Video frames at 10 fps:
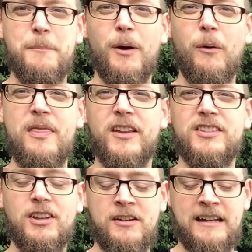But when the
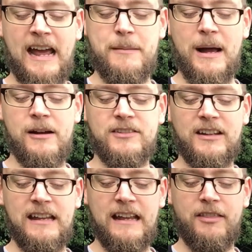sun came out,
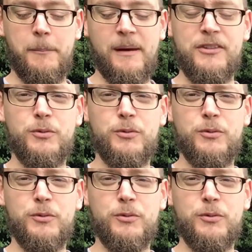the plants